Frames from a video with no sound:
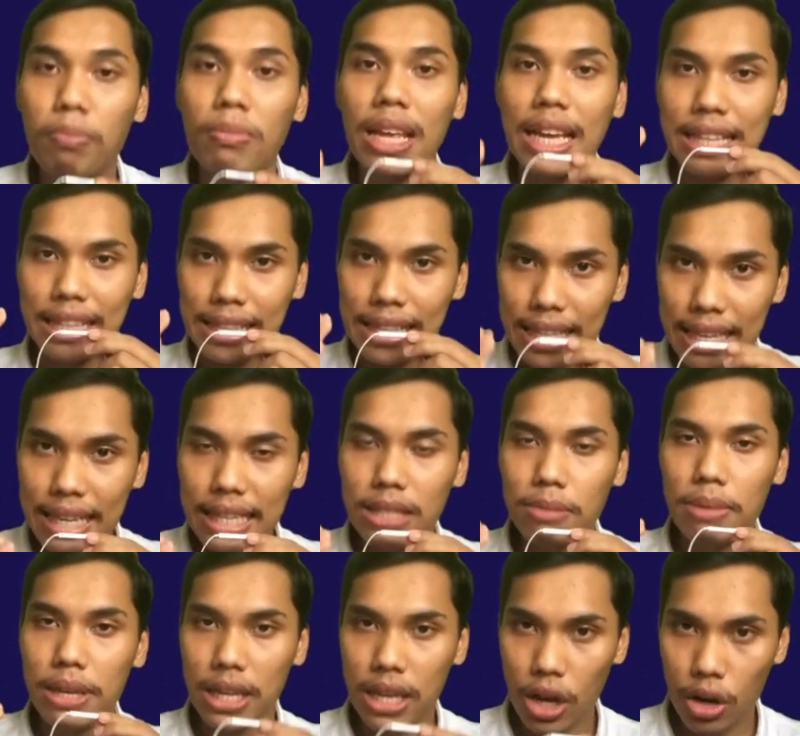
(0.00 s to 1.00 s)
This is
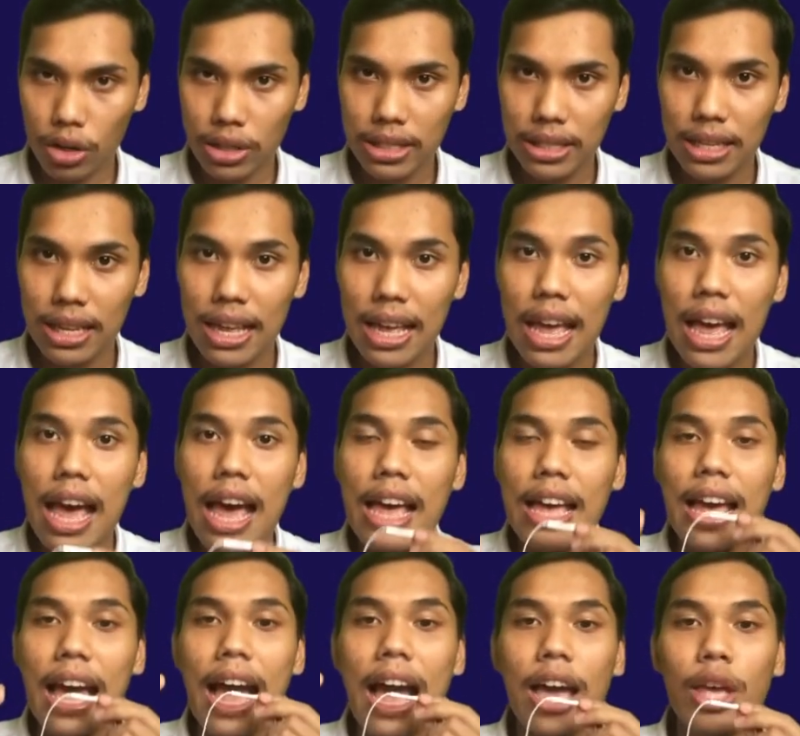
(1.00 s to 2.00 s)
because
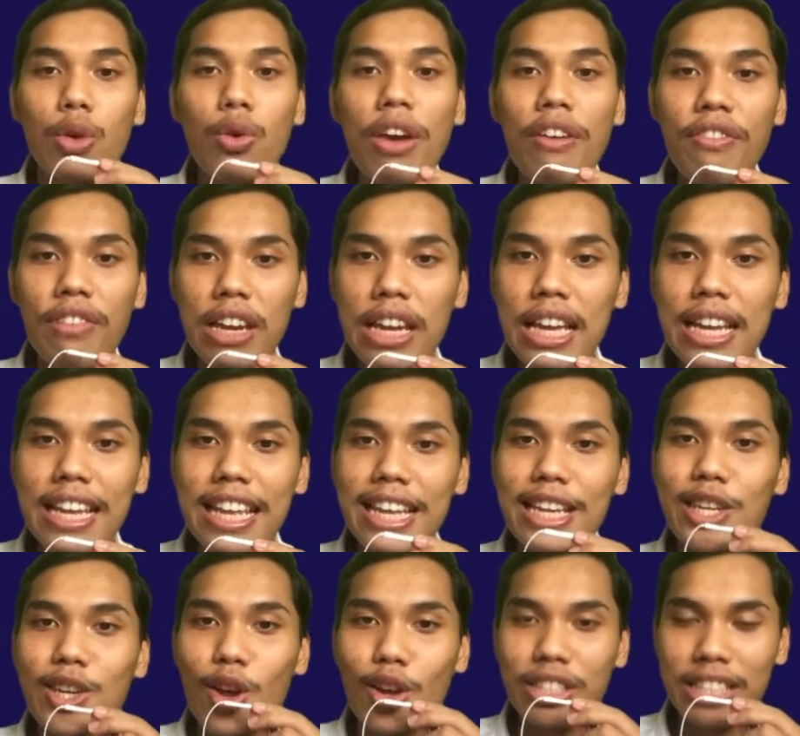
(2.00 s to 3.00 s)
you have learned in your
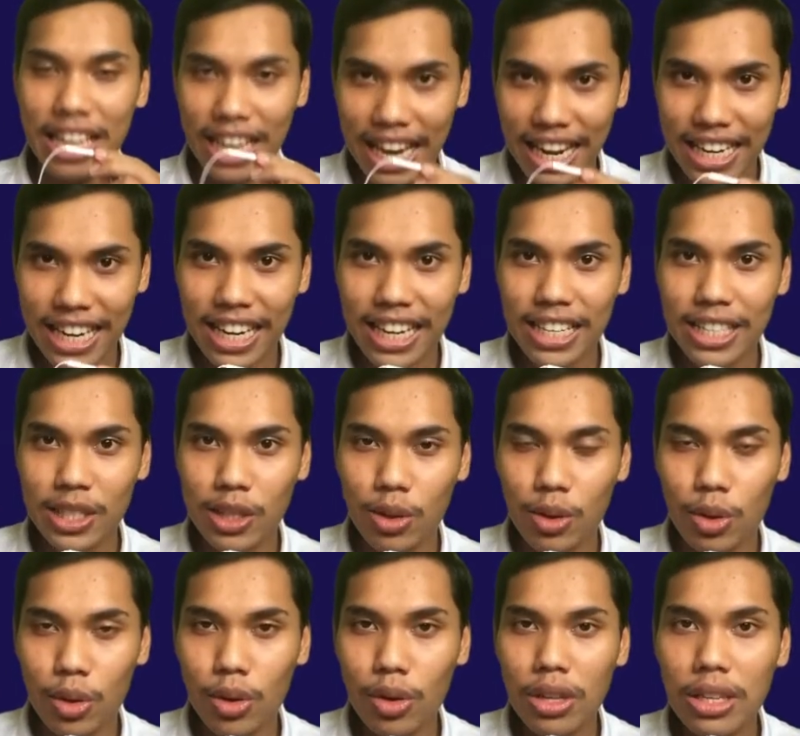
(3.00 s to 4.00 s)
secondary
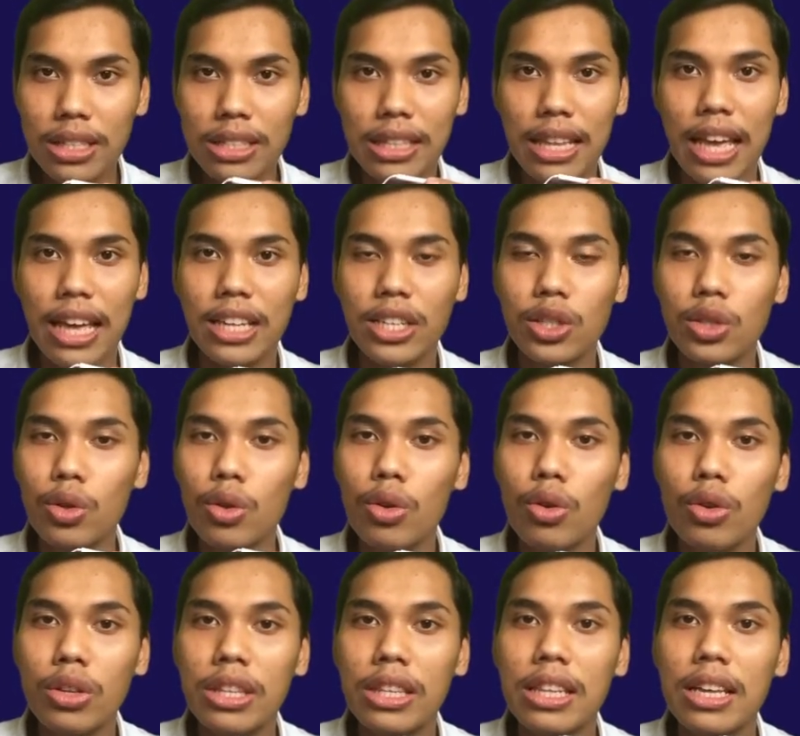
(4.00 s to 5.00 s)
school that show
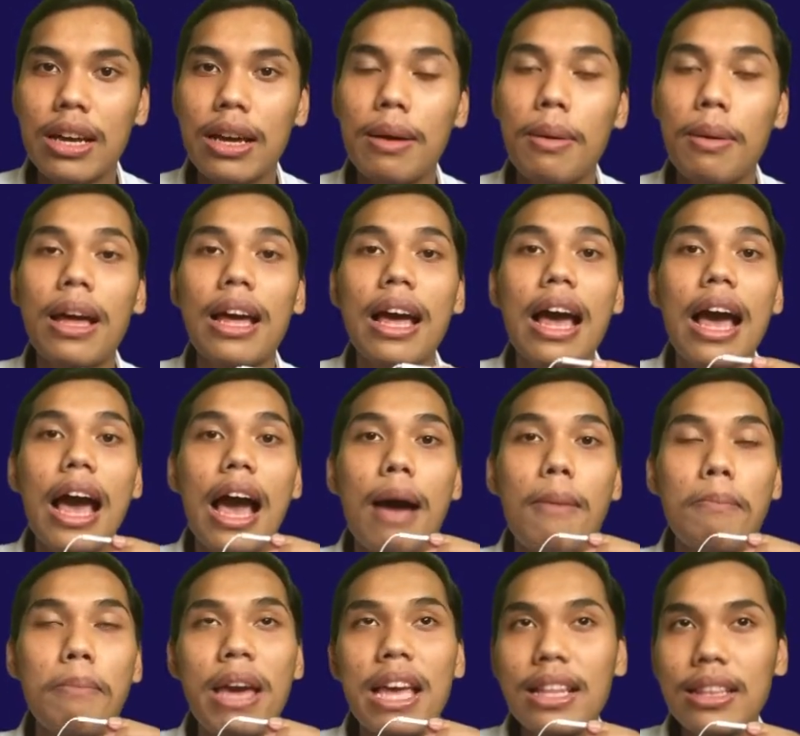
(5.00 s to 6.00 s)
the
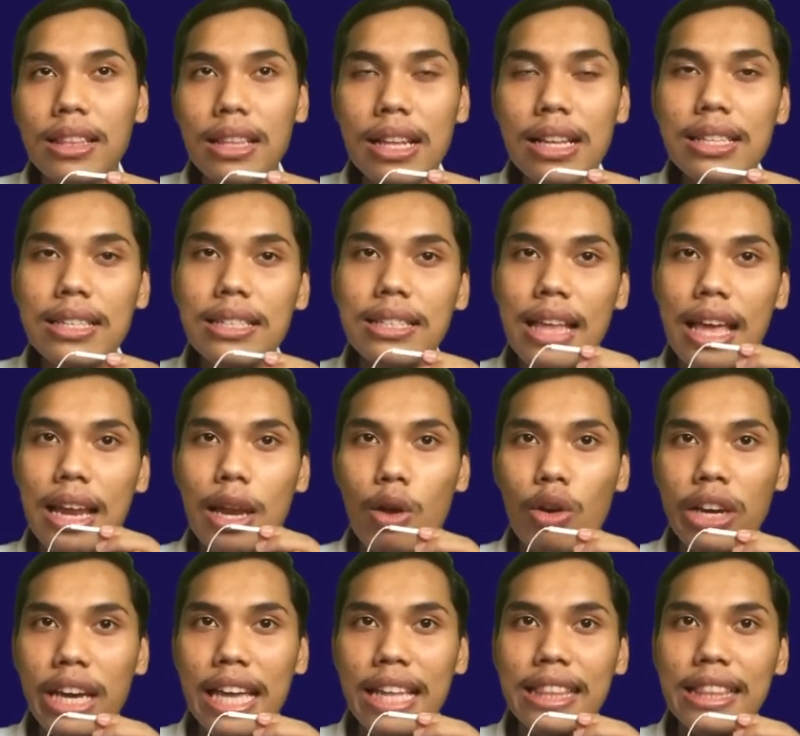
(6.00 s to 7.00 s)
metals that
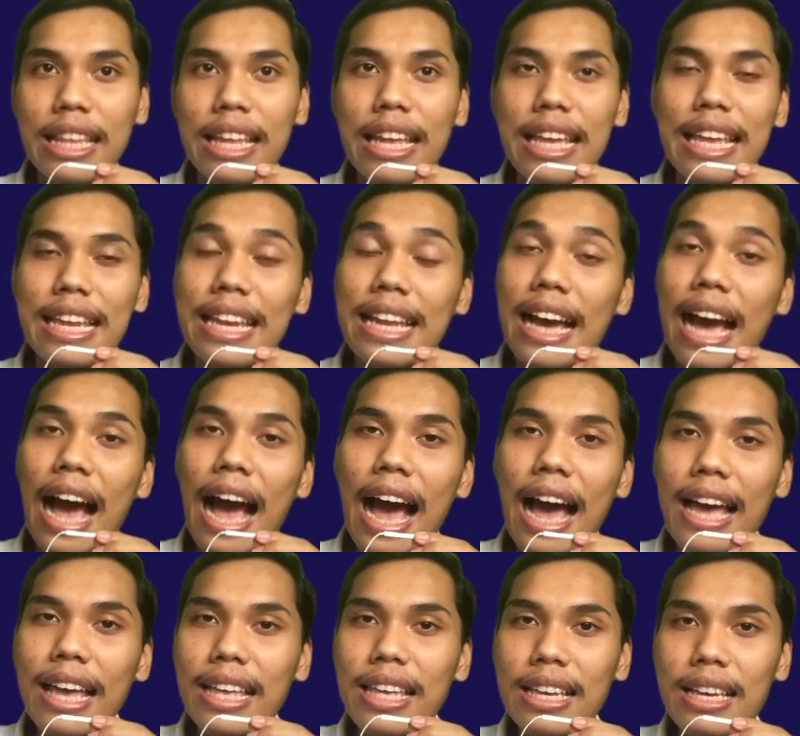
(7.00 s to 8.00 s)
located in a
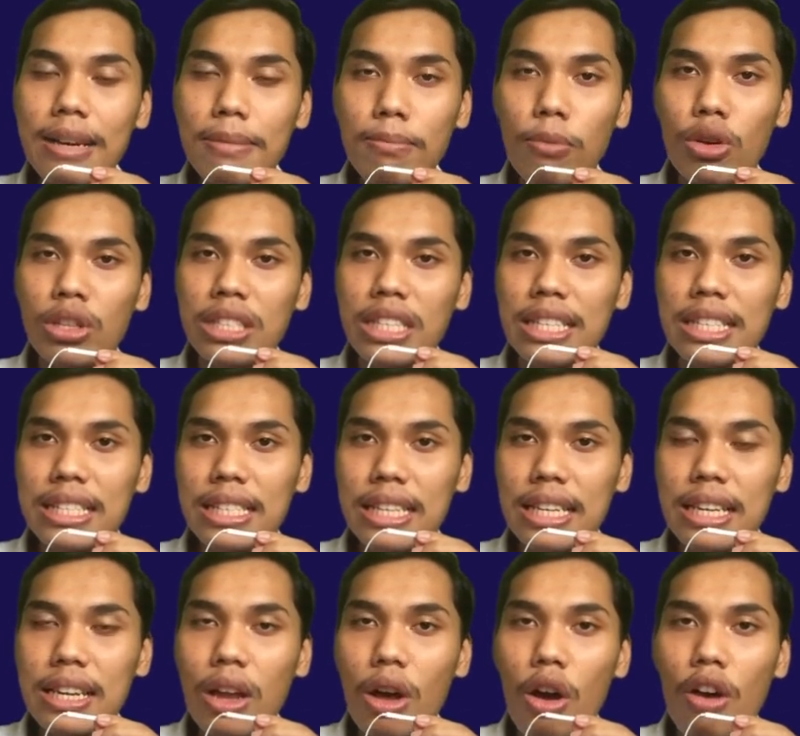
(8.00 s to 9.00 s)
higher position
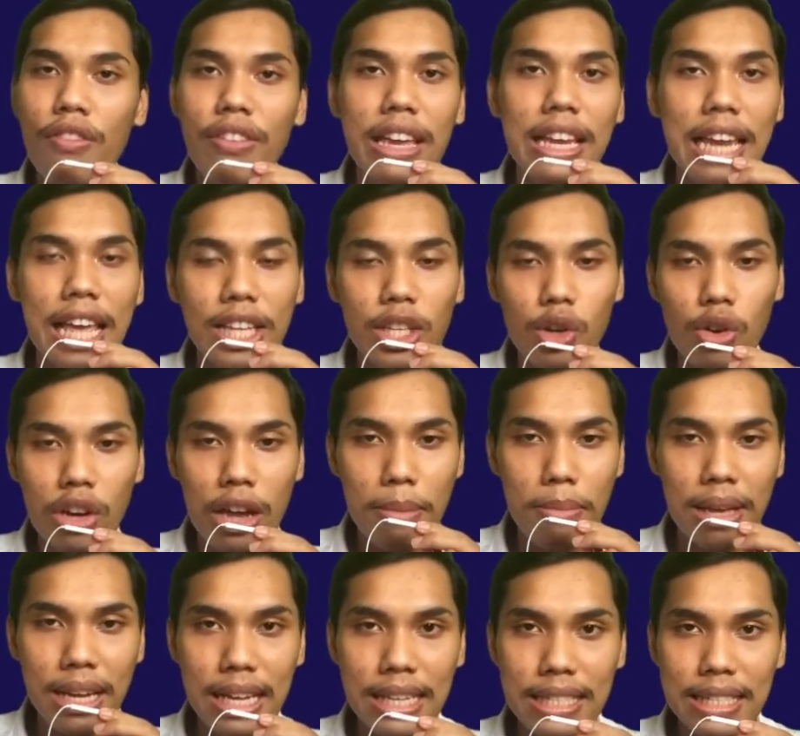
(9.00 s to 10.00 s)
of electrochemical
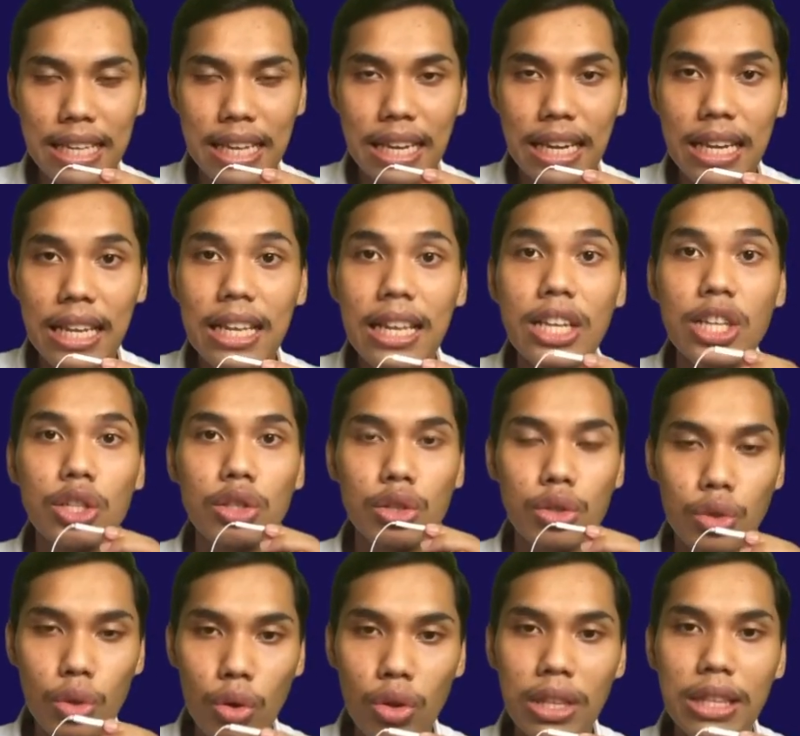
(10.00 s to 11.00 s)
series show
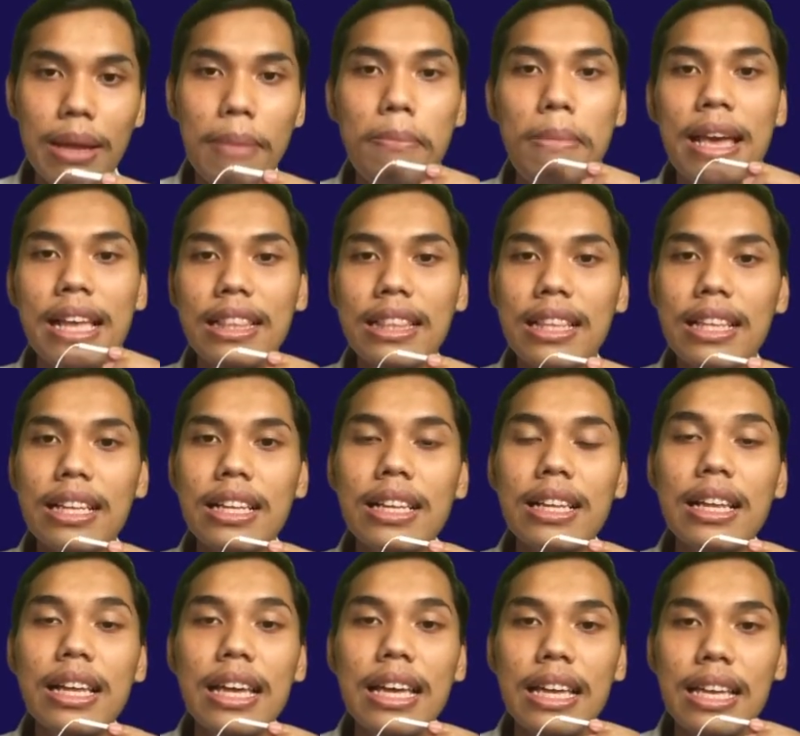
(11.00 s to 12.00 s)
the metal
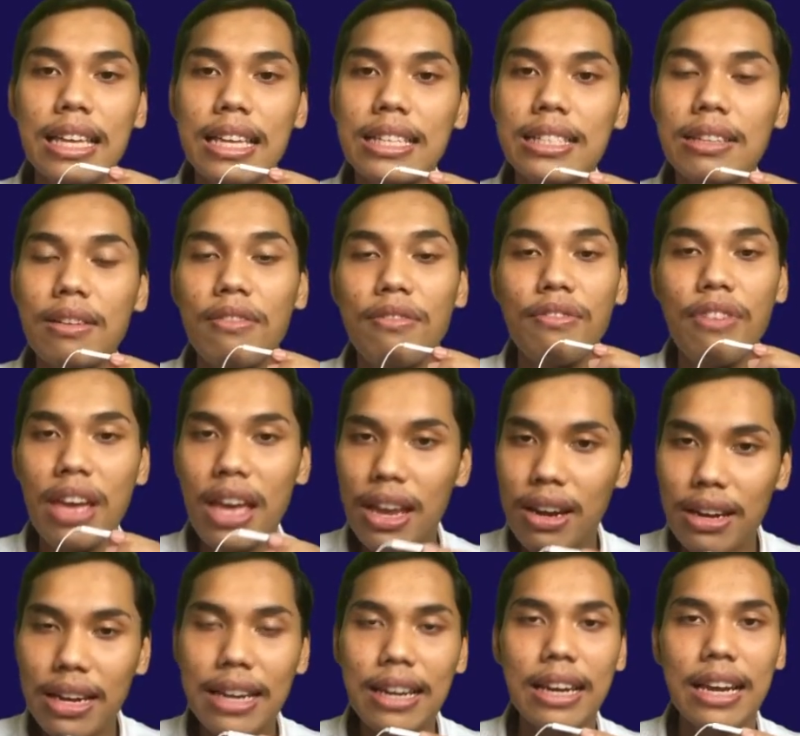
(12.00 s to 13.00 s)
is a very
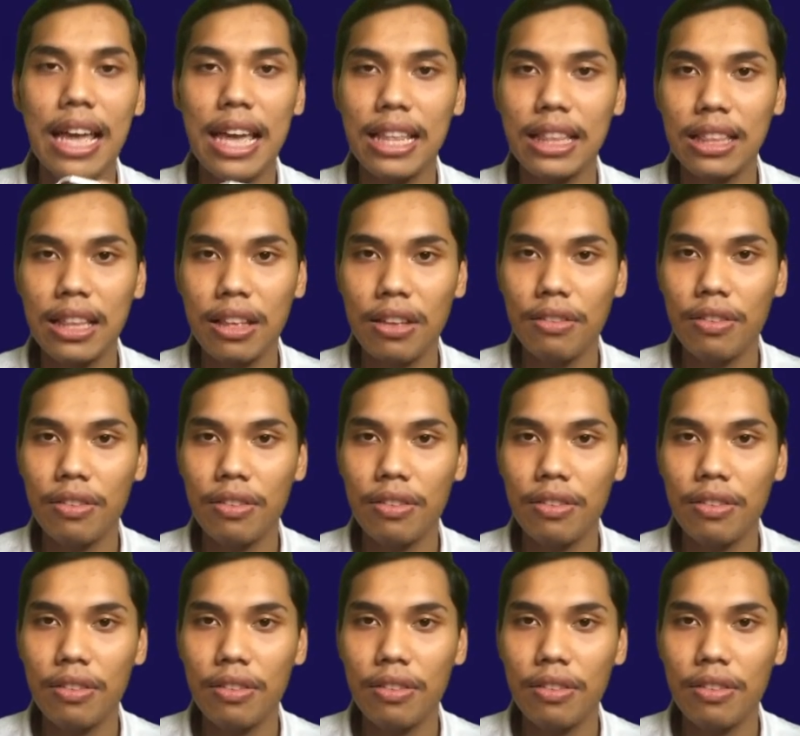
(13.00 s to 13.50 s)
reactive.